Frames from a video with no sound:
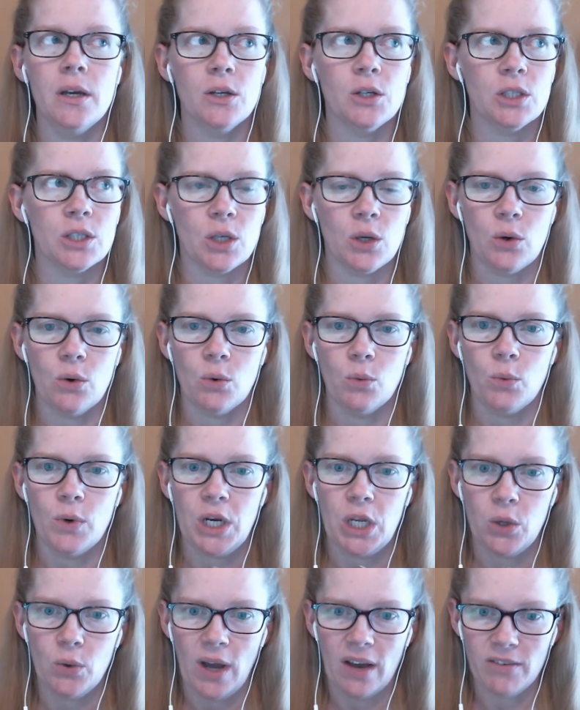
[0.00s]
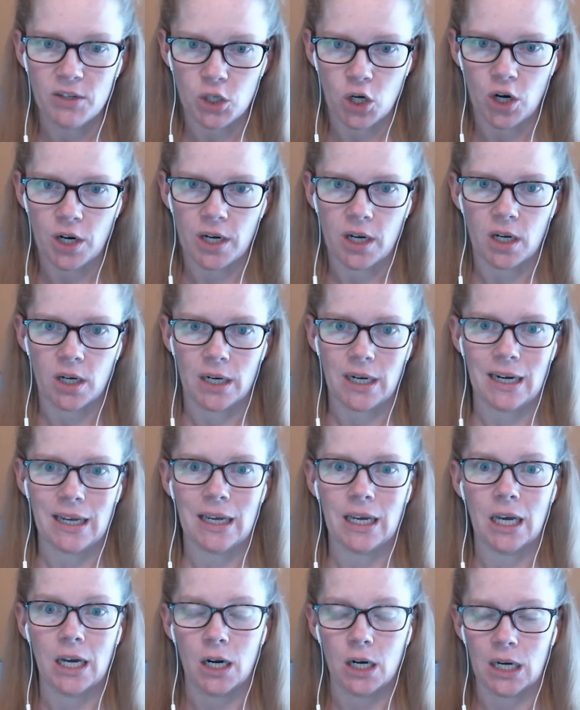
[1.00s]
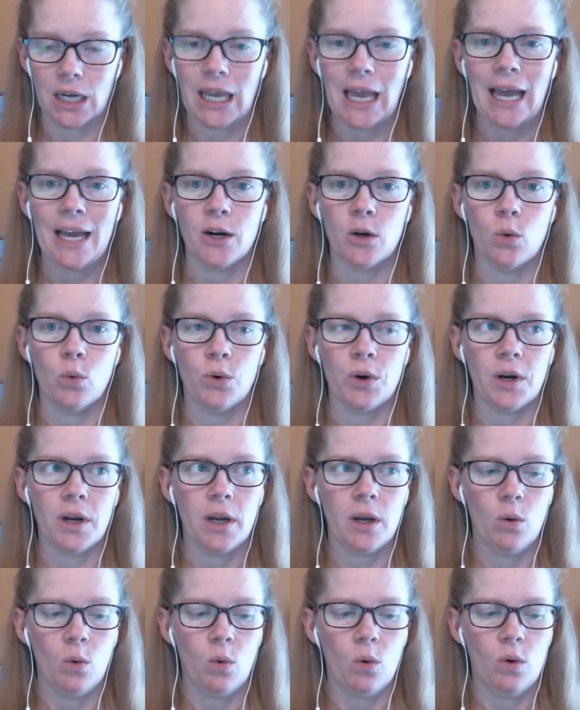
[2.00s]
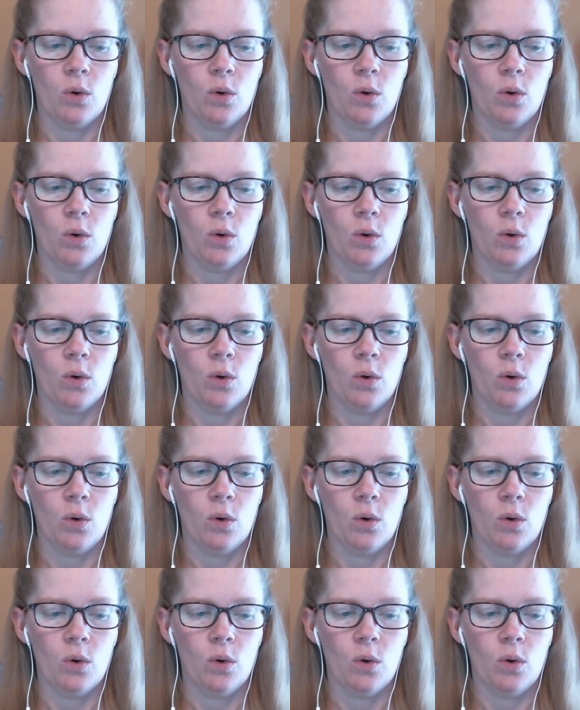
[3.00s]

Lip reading: So when you have a target on a category,